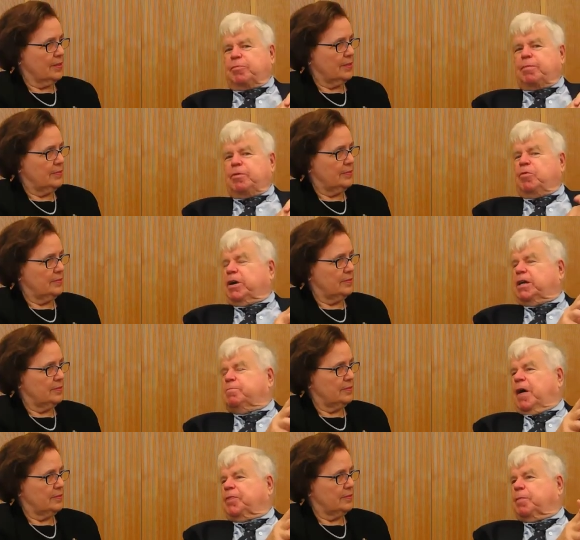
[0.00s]
Speaker 1: maybe worry
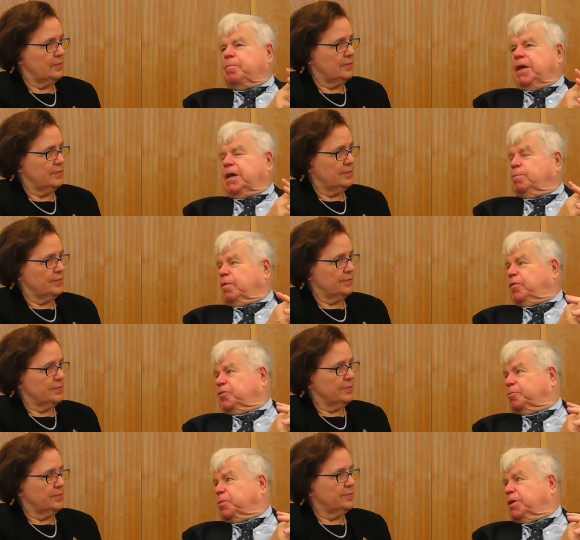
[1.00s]
about the makeup of the
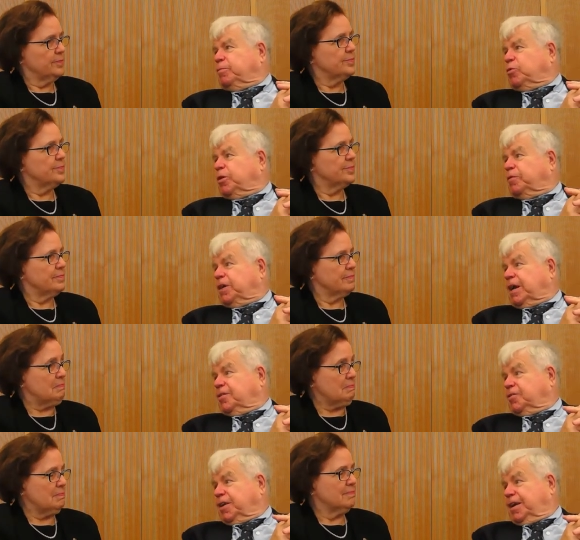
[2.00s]
Supreme Court of the
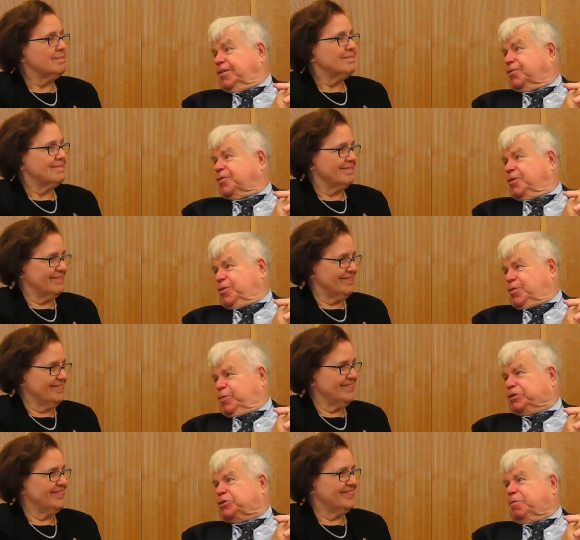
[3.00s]
United States,
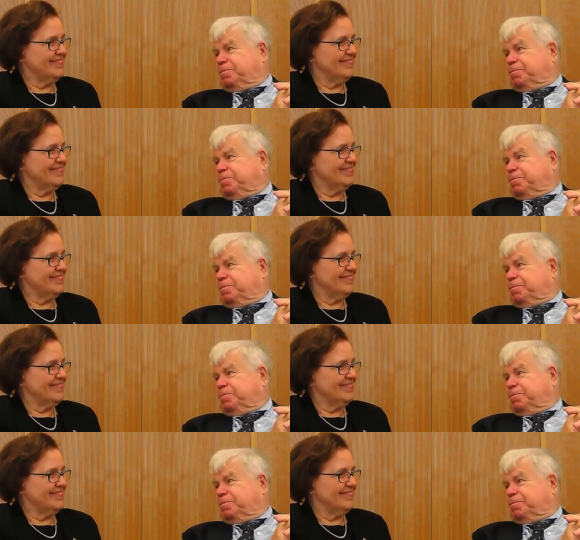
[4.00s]
which some